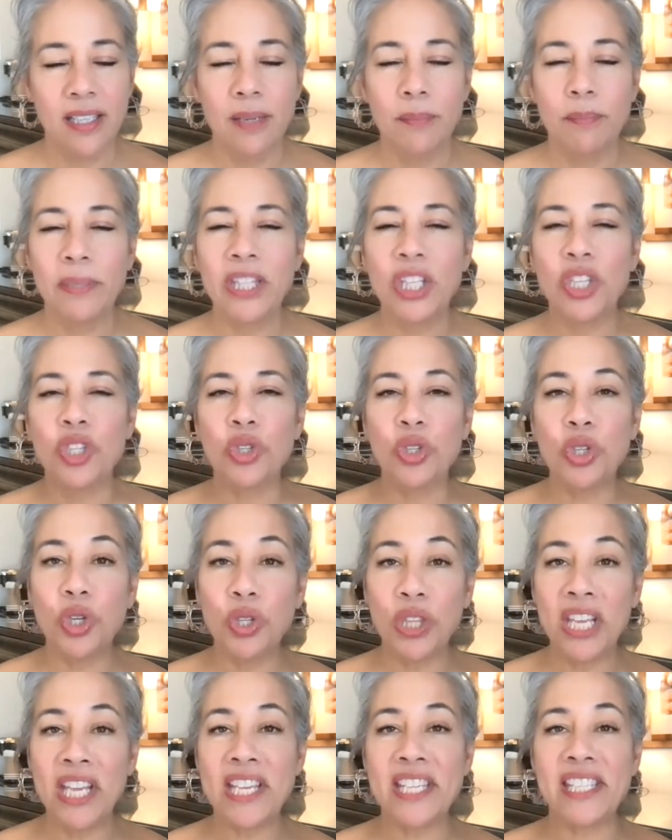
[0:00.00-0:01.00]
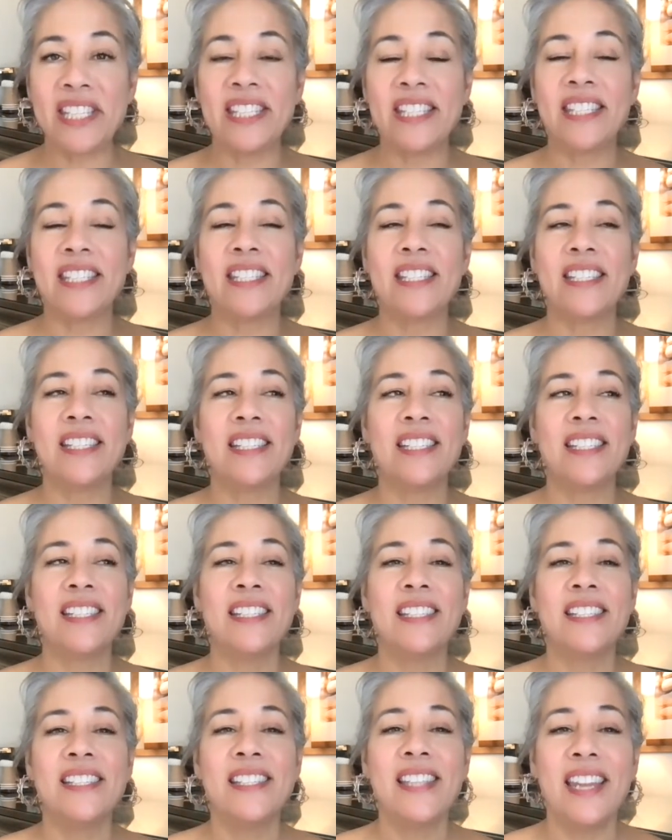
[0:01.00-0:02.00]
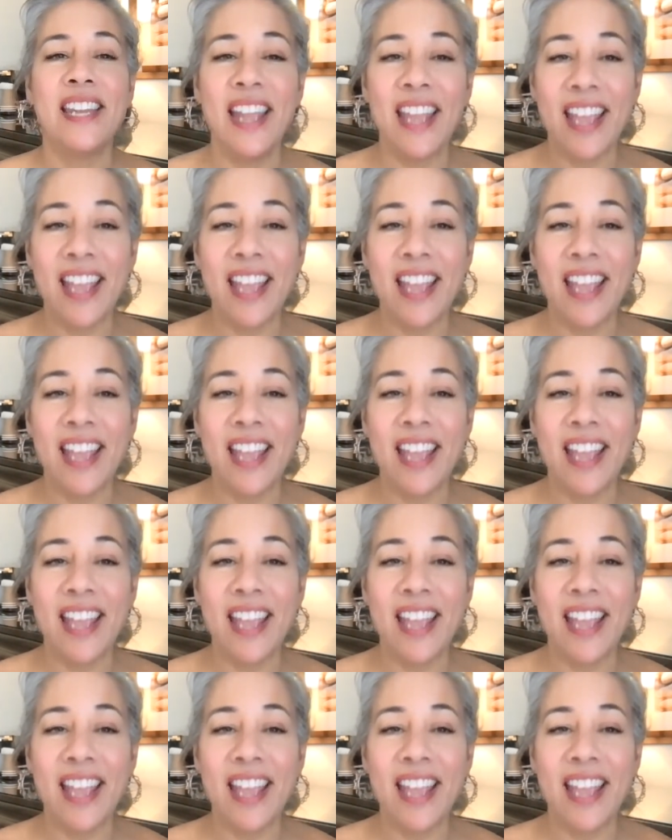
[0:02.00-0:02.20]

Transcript: But the truth is that